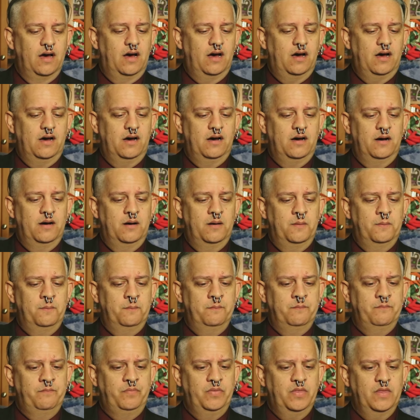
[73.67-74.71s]

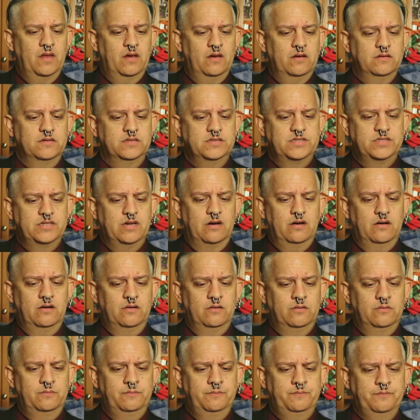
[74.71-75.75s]
Um,
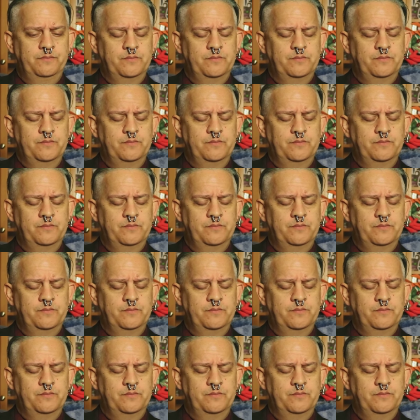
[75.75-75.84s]
so